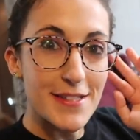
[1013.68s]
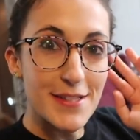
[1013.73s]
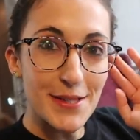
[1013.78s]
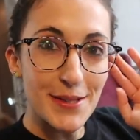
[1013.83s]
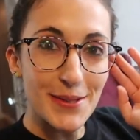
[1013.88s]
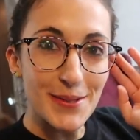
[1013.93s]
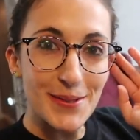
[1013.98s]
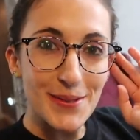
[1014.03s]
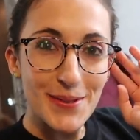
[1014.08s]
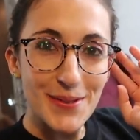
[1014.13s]

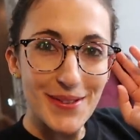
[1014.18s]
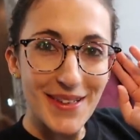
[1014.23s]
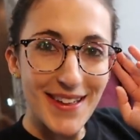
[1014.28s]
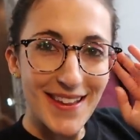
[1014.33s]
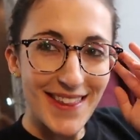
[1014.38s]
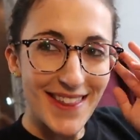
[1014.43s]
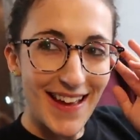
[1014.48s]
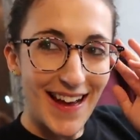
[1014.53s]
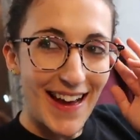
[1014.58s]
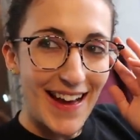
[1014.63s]

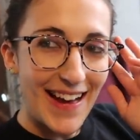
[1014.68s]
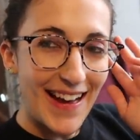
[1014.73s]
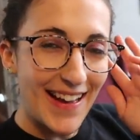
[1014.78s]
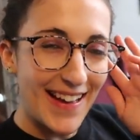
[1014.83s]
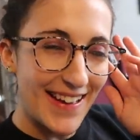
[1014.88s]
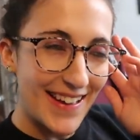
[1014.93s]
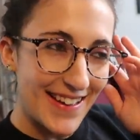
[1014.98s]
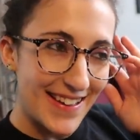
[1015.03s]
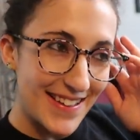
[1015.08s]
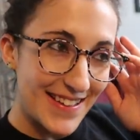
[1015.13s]
soon
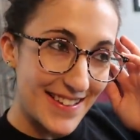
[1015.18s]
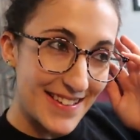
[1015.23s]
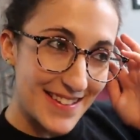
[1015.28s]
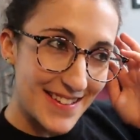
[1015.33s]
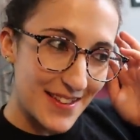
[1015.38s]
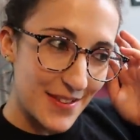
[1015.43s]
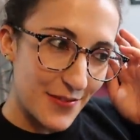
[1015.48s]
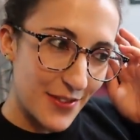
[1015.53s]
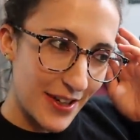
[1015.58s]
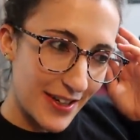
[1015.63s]
that
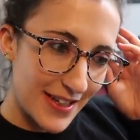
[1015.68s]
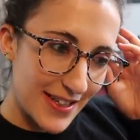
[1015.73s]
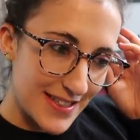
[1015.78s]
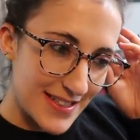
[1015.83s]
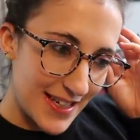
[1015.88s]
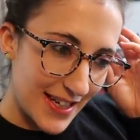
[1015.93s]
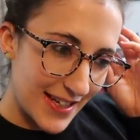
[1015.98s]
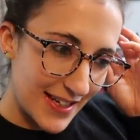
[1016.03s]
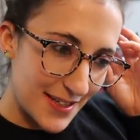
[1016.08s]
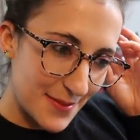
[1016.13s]
is very
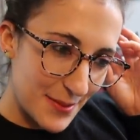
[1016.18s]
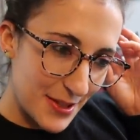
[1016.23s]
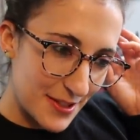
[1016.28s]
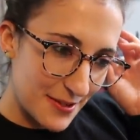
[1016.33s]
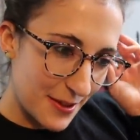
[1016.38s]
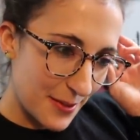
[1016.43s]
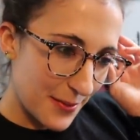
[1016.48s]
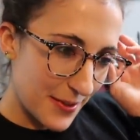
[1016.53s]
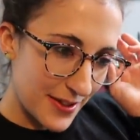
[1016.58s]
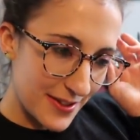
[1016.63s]
exciting to me.
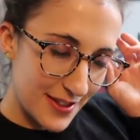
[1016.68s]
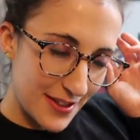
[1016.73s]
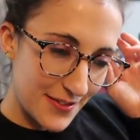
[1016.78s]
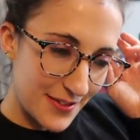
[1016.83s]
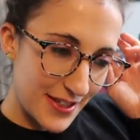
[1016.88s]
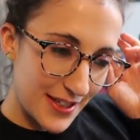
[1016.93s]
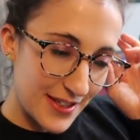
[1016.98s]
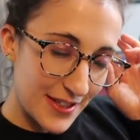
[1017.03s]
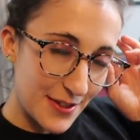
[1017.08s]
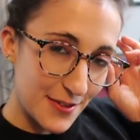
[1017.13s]
So I wanna start
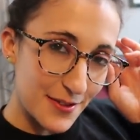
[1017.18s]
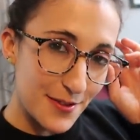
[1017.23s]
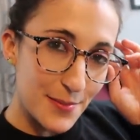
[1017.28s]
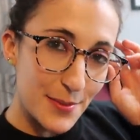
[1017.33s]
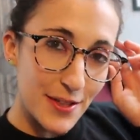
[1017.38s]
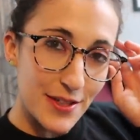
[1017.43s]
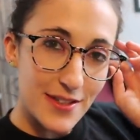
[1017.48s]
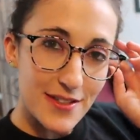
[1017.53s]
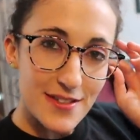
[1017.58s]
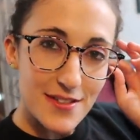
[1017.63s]
reading those
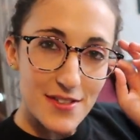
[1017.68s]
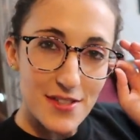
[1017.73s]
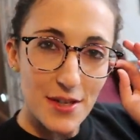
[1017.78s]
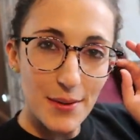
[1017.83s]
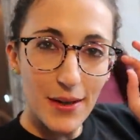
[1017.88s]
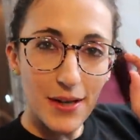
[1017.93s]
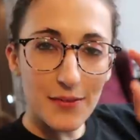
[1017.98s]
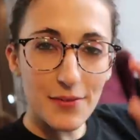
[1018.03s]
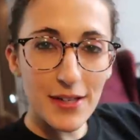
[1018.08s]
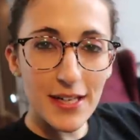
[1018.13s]
books.
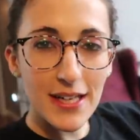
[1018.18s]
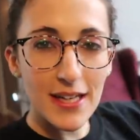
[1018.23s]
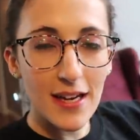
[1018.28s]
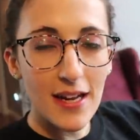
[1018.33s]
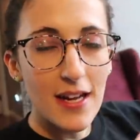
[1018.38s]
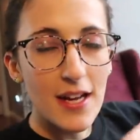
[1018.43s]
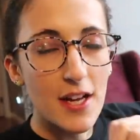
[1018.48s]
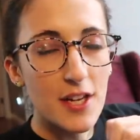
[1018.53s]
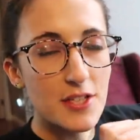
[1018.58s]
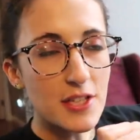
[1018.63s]
So I'll
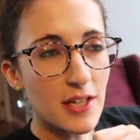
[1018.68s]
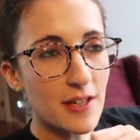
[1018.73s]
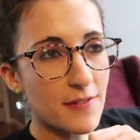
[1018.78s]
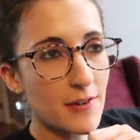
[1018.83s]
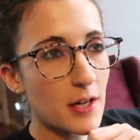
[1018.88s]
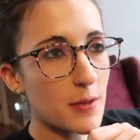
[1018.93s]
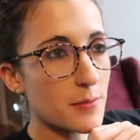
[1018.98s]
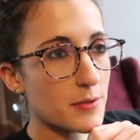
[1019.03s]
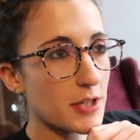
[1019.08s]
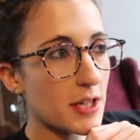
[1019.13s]
read
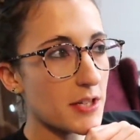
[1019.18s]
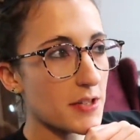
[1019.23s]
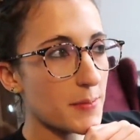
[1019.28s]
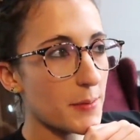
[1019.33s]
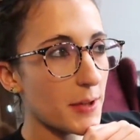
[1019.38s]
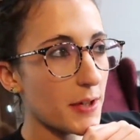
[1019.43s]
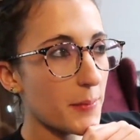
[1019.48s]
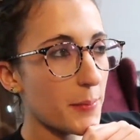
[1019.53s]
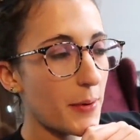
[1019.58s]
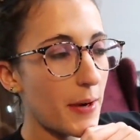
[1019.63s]
Jennifer Armstrong's
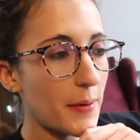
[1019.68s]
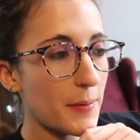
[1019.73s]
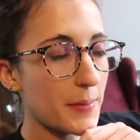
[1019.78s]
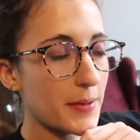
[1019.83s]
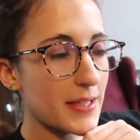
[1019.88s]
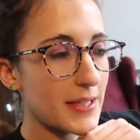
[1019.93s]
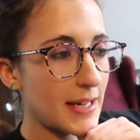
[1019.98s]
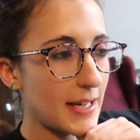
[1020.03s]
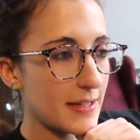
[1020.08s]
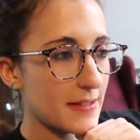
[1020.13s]
book
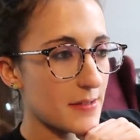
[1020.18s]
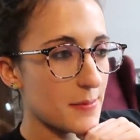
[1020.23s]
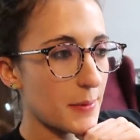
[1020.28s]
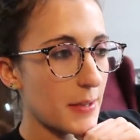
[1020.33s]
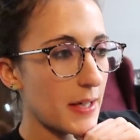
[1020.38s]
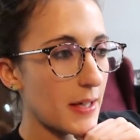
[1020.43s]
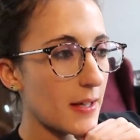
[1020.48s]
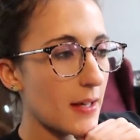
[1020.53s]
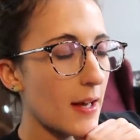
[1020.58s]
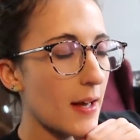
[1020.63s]
probably next
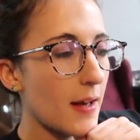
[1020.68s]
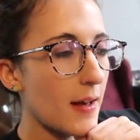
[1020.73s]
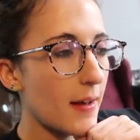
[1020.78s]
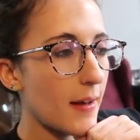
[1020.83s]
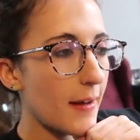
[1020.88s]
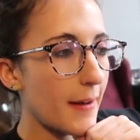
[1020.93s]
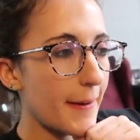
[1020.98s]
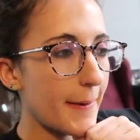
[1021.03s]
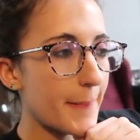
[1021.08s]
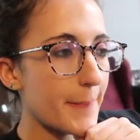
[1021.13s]
week
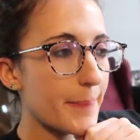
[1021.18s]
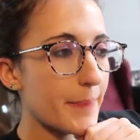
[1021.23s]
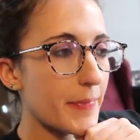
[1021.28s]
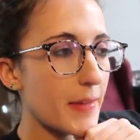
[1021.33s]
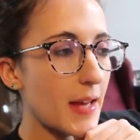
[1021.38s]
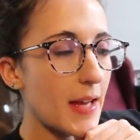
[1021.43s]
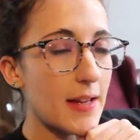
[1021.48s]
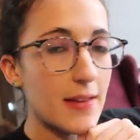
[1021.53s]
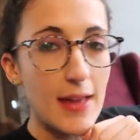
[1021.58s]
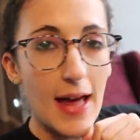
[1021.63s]

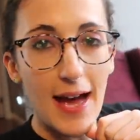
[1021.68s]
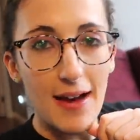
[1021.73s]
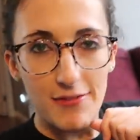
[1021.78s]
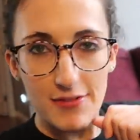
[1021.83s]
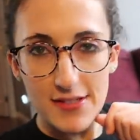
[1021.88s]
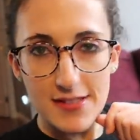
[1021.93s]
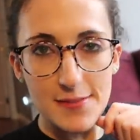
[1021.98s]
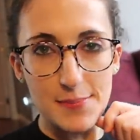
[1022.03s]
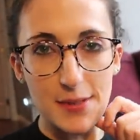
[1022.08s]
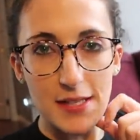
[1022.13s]
and
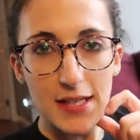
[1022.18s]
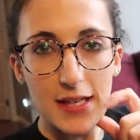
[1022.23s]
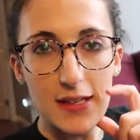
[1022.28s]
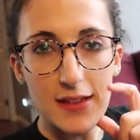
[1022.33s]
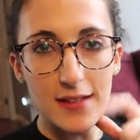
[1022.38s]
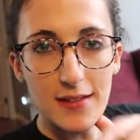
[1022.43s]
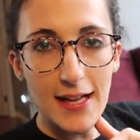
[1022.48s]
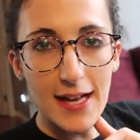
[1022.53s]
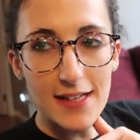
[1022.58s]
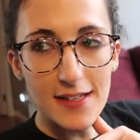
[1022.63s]
have this be
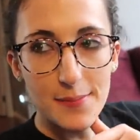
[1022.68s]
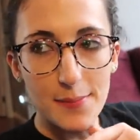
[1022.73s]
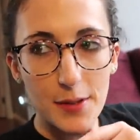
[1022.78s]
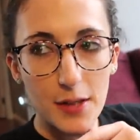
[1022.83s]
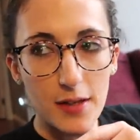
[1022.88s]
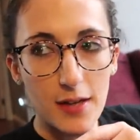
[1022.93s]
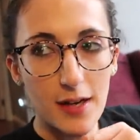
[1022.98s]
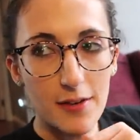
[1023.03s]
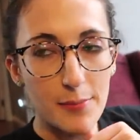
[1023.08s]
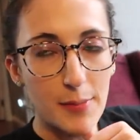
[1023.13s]
the last
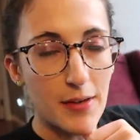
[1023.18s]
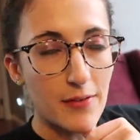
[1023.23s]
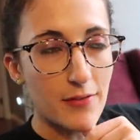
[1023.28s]
book of